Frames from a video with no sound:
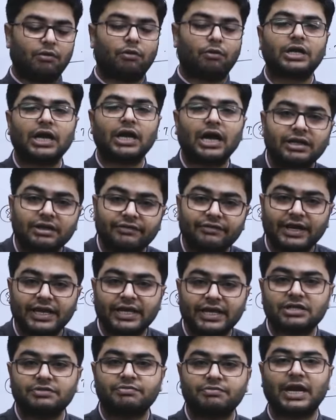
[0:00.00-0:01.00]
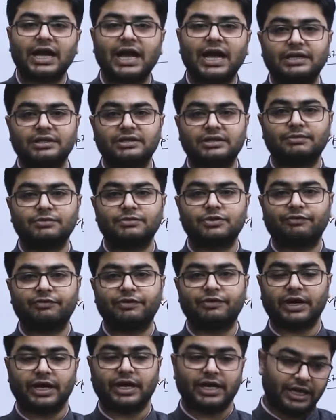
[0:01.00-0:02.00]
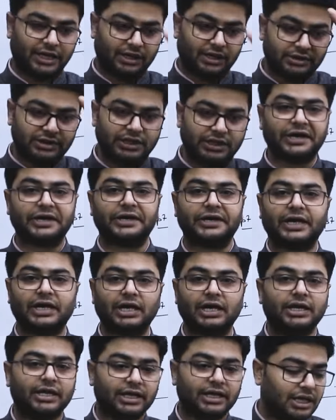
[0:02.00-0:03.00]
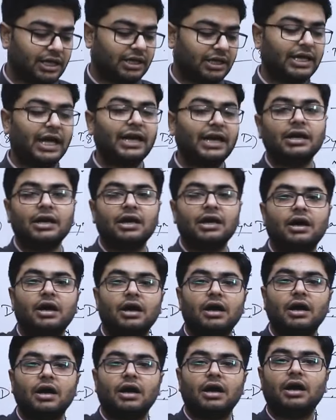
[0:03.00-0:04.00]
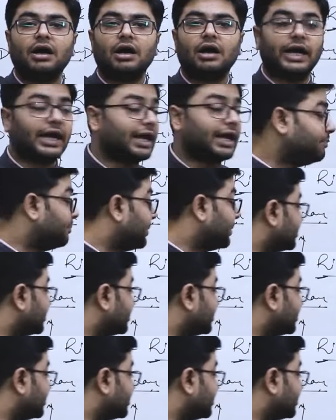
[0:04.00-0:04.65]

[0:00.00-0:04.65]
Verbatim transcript: What are the various mechanisms of training theoretically? Then in